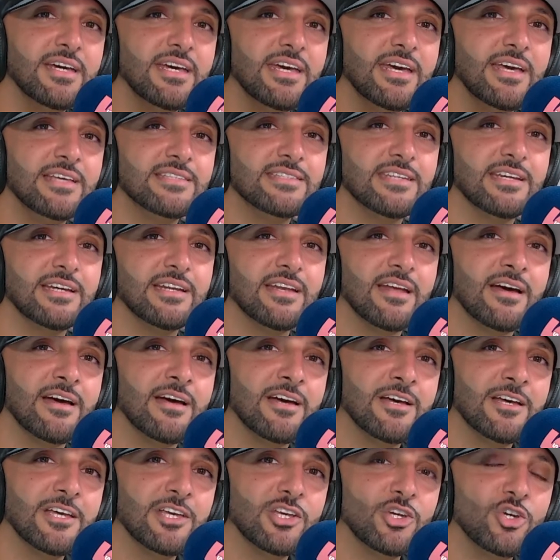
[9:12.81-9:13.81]
Is it
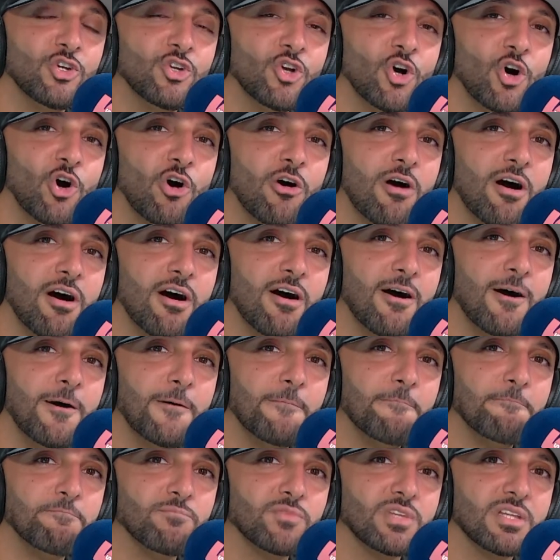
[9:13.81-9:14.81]

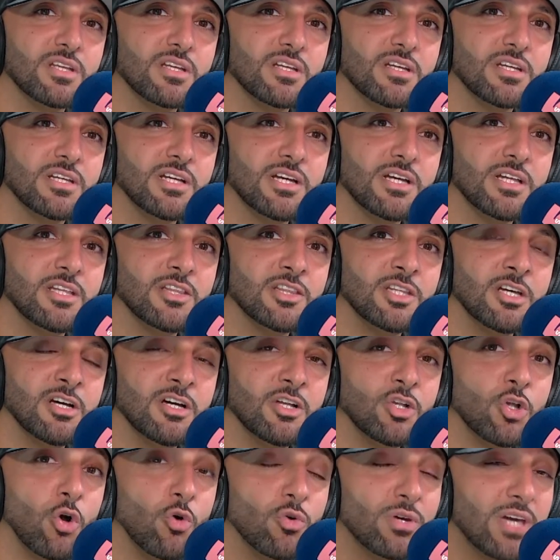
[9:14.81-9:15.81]

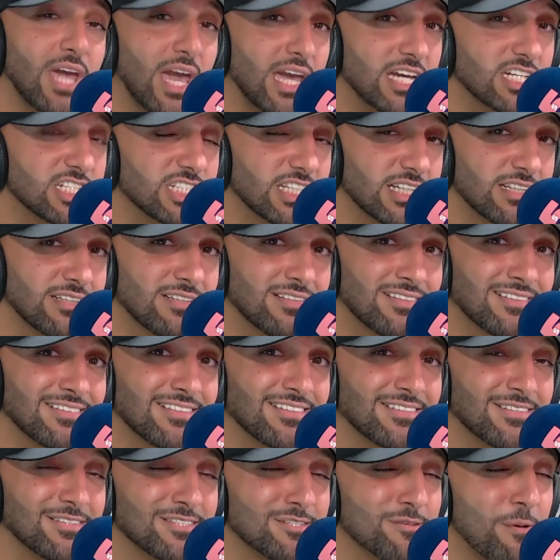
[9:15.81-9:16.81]
the location?
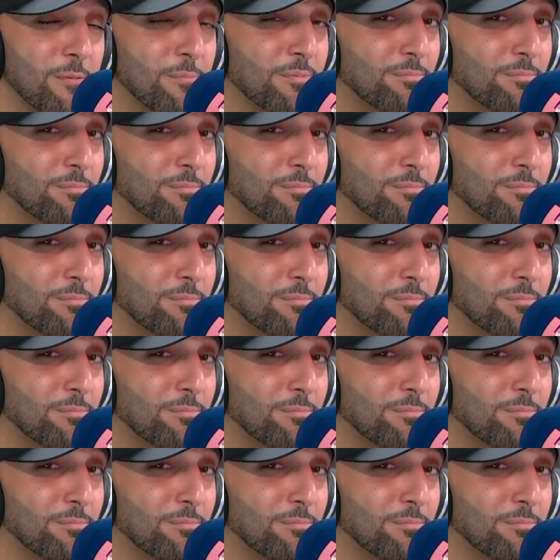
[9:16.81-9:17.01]
Some